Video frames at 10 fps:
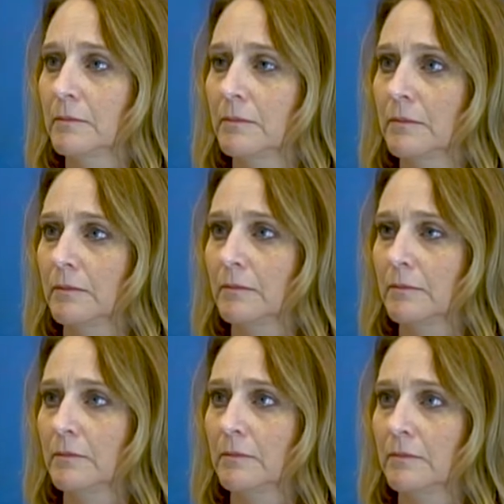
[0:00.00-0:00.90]

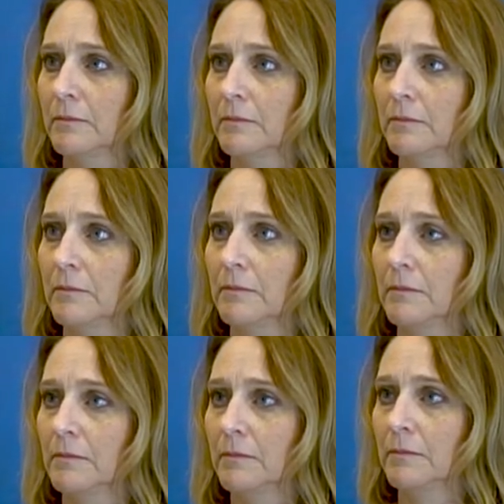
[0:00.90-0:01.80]

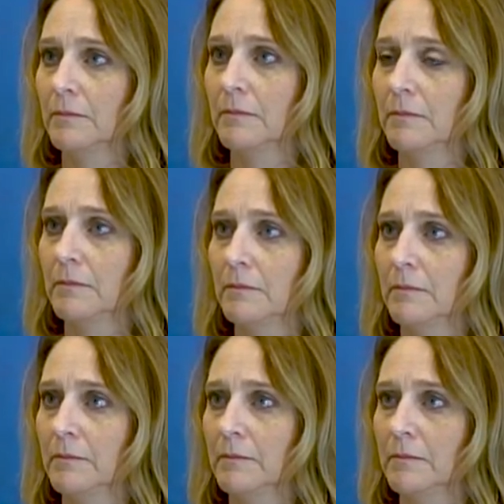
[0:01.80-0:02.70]

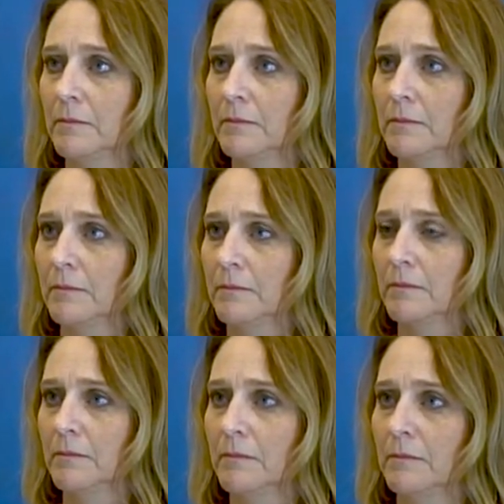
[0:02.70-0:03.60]

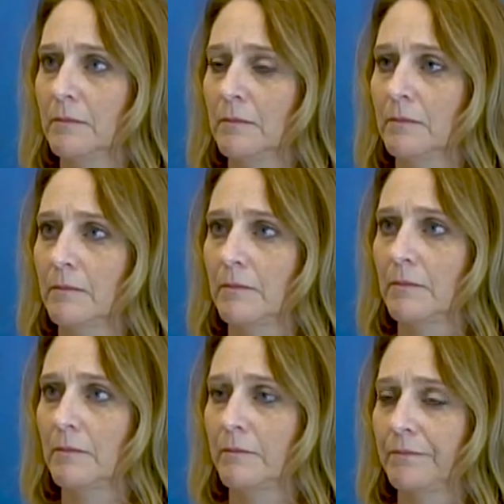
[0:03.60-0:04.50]

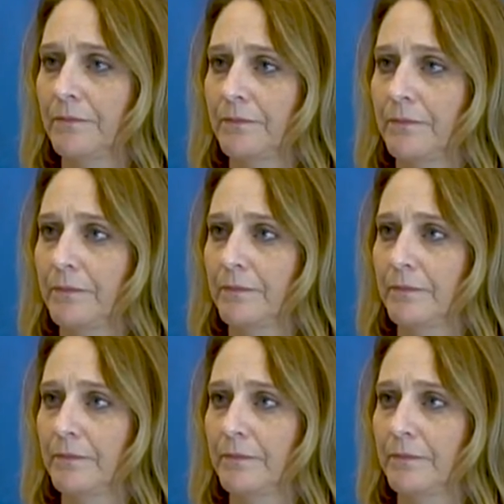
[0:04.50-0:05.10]
This person isn't speaking.